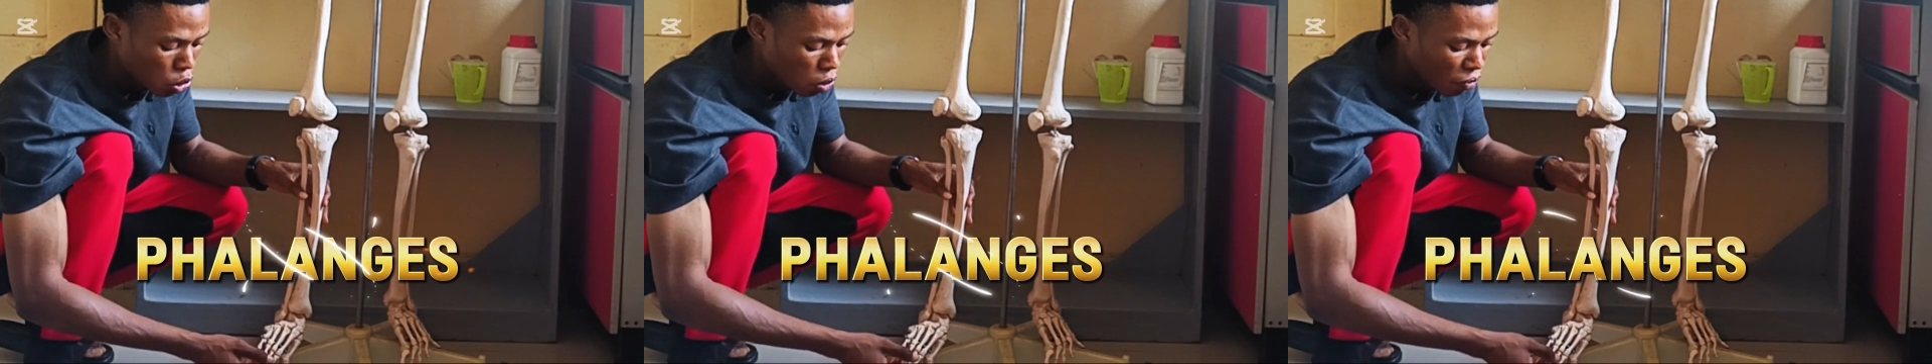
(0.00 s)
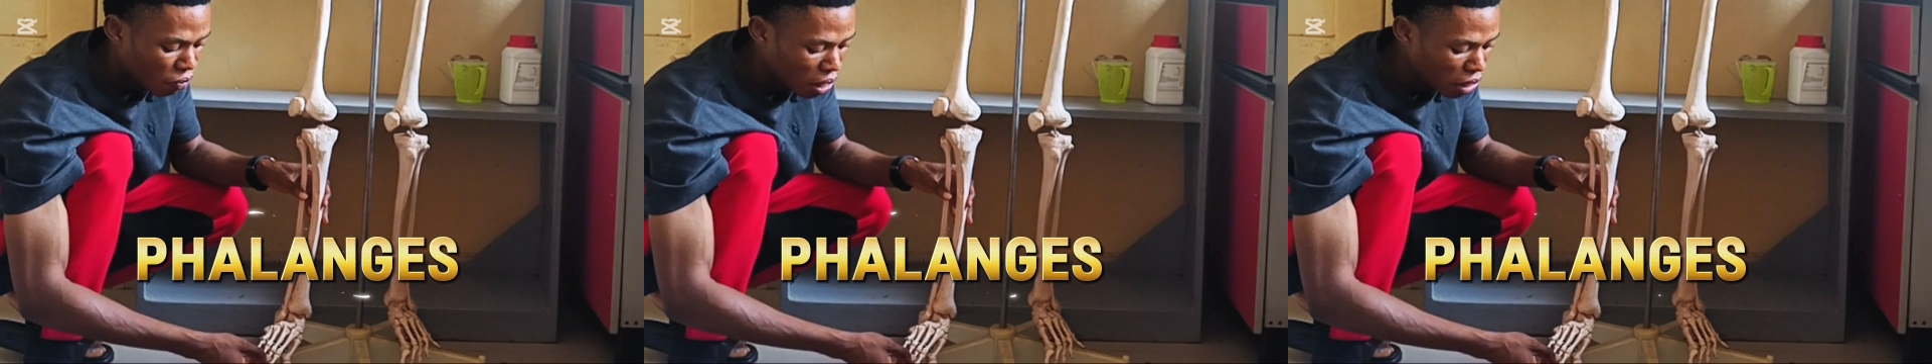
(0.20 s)

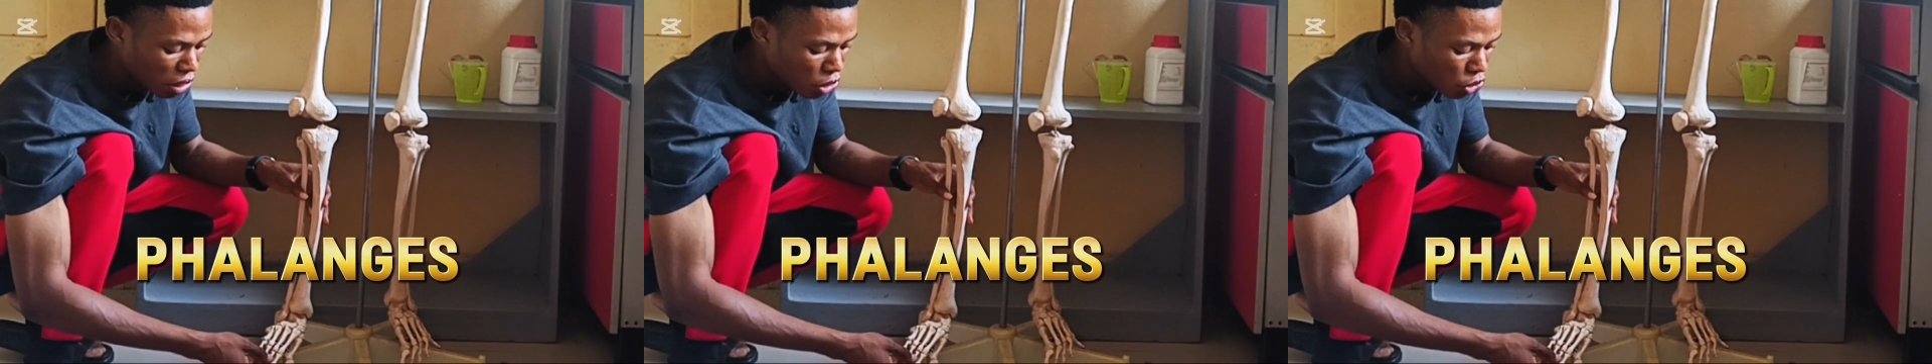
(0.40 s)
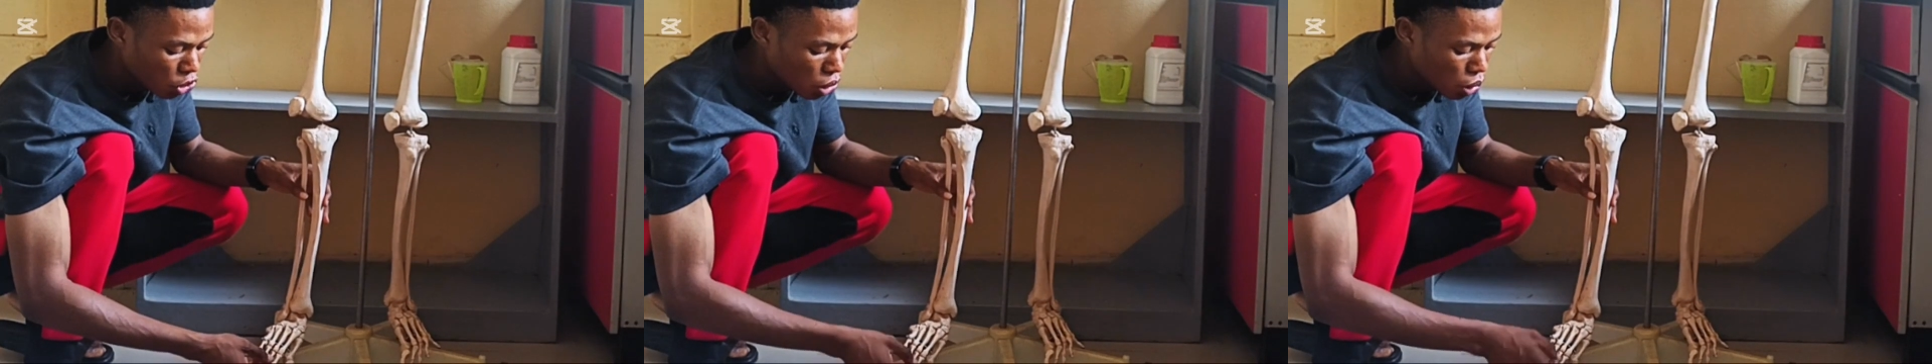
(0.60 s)
So
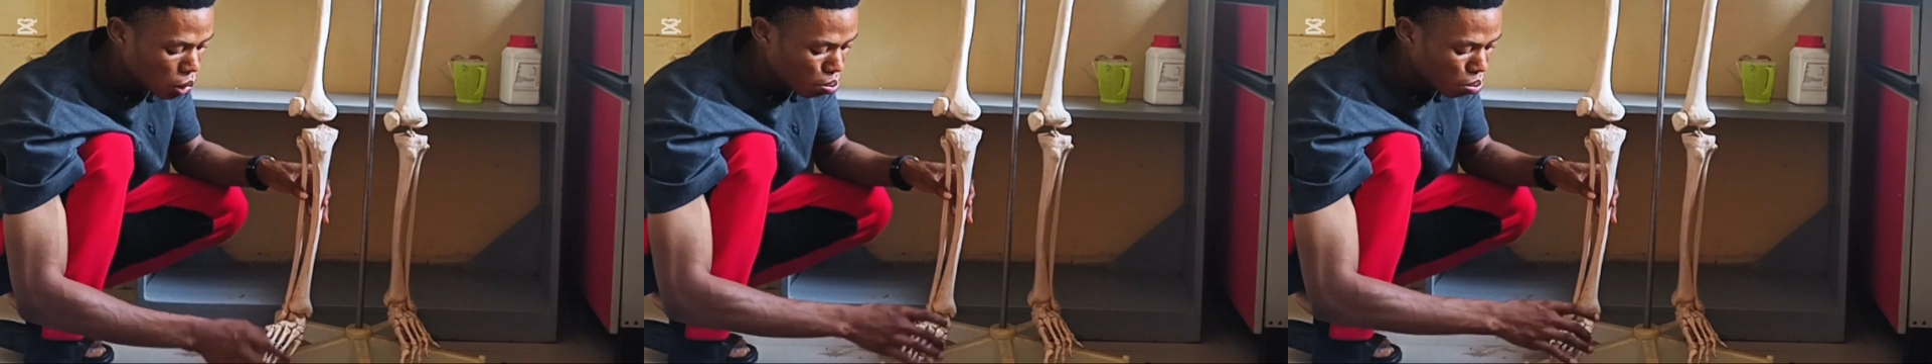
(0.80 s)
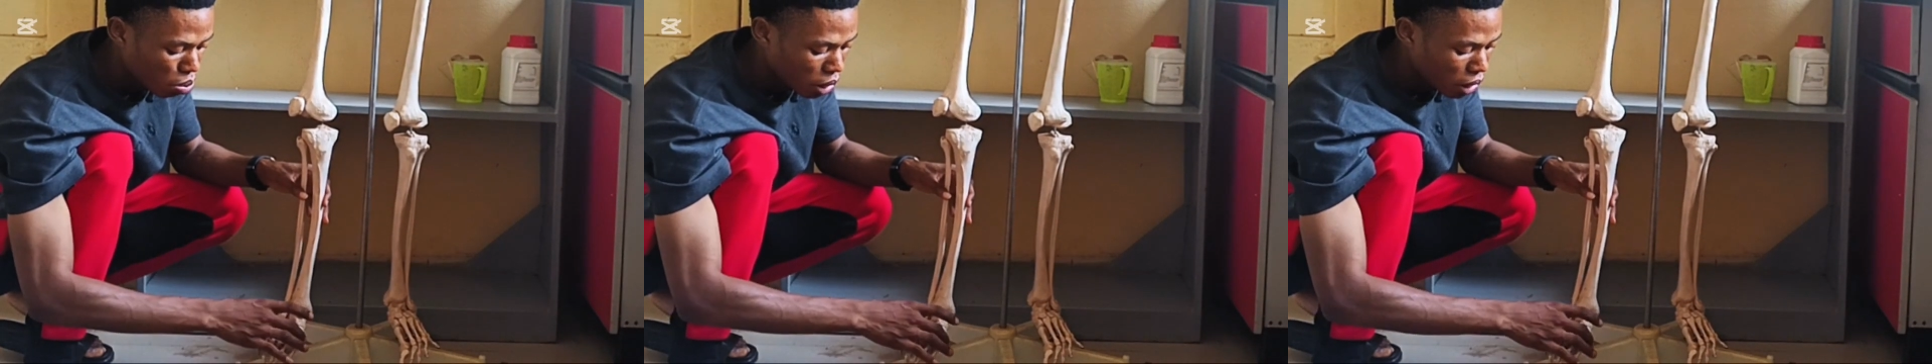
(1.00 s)

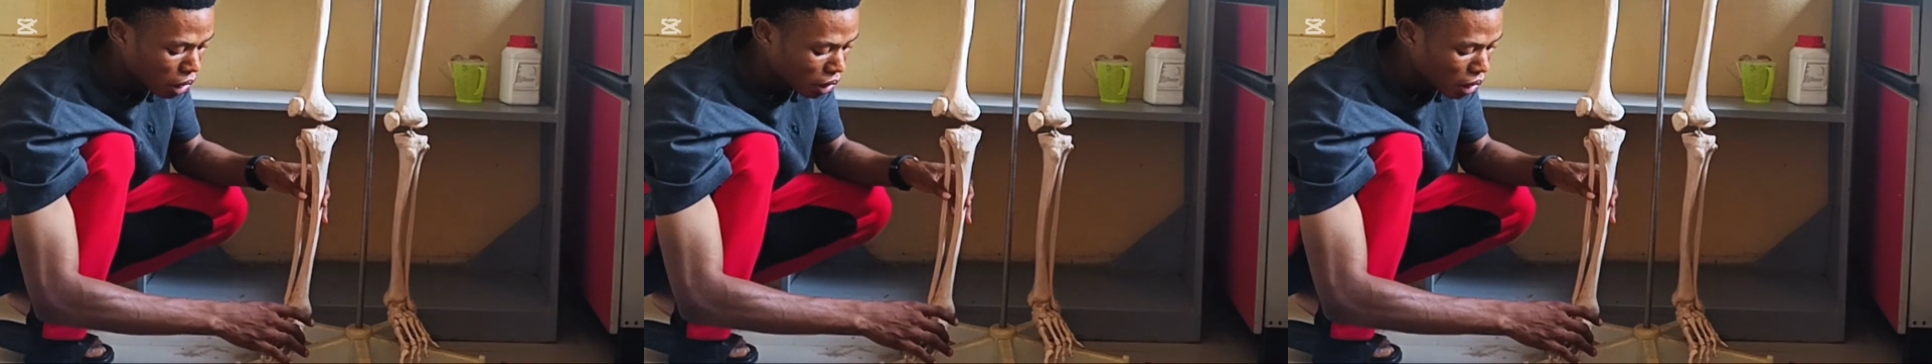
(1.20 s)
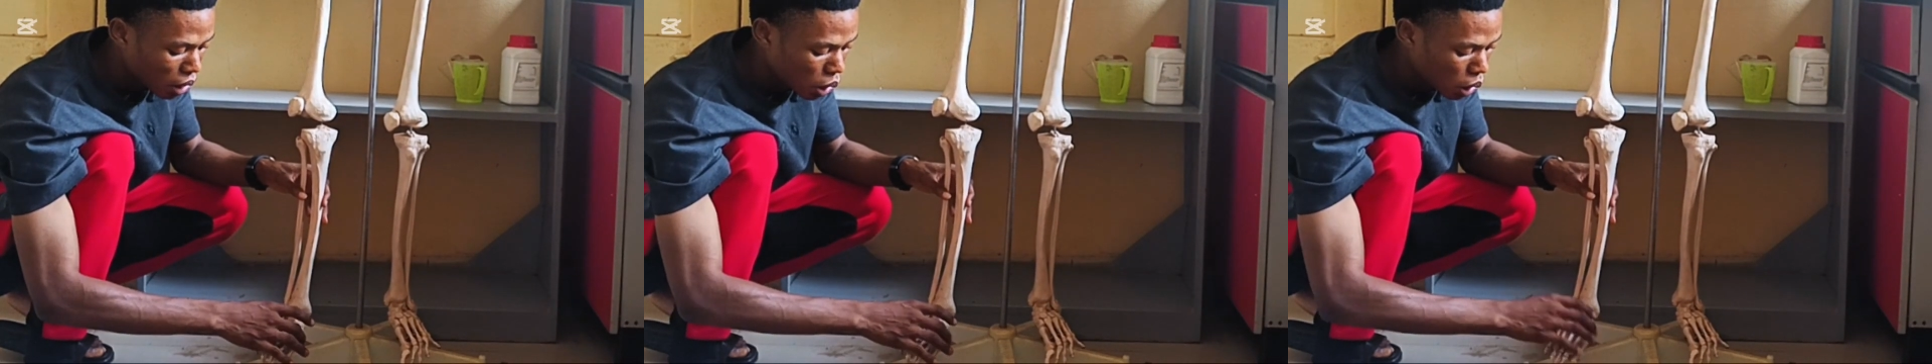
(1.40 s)
phalanges,
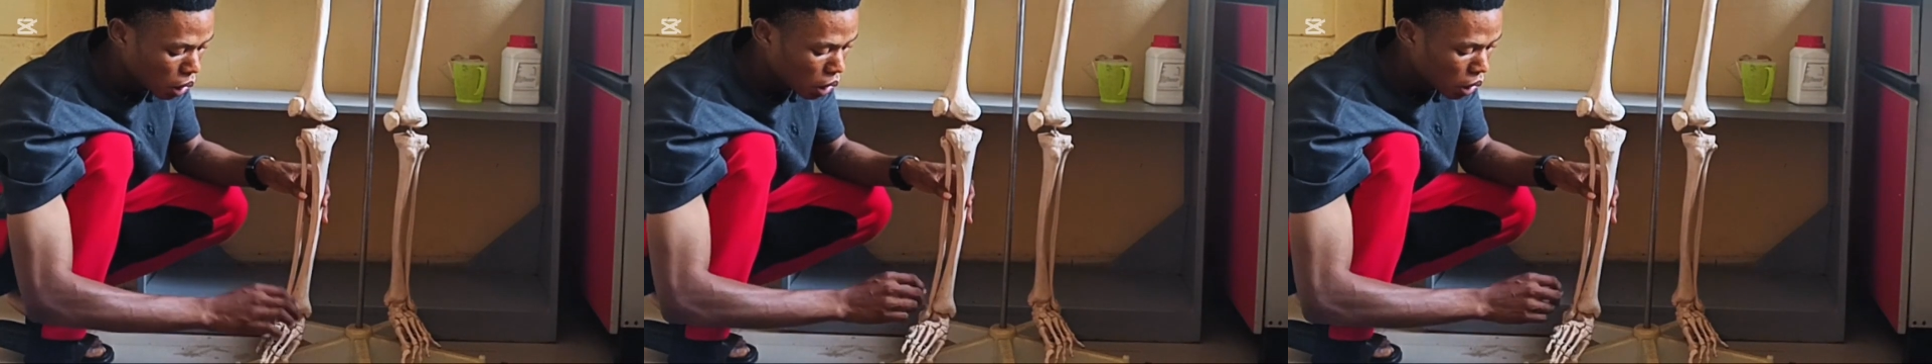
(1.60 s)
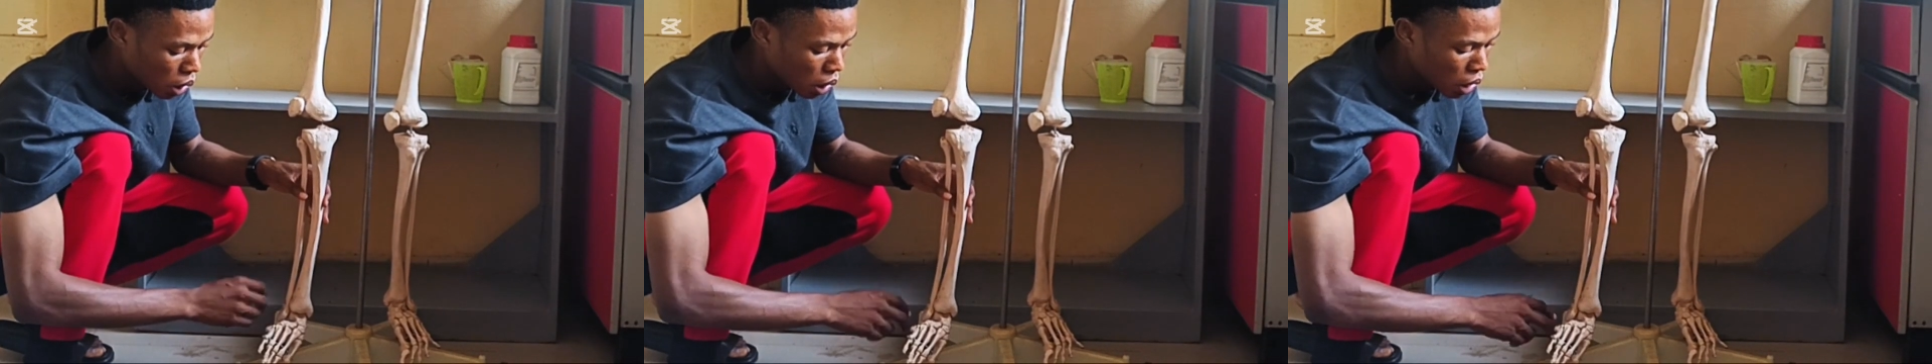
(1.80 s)

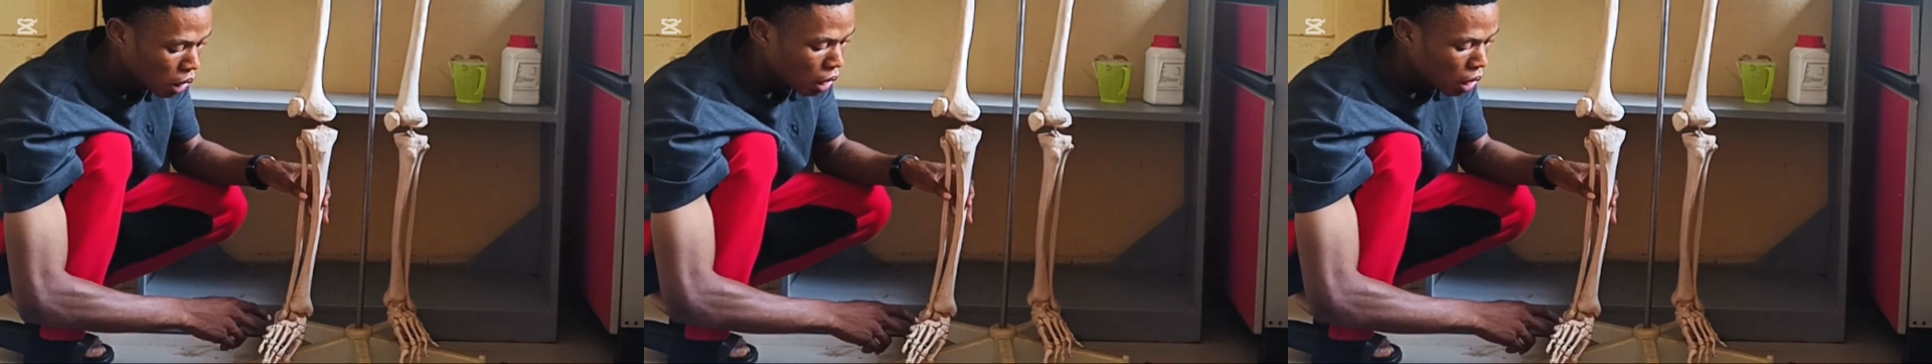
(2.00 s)
metatarsals,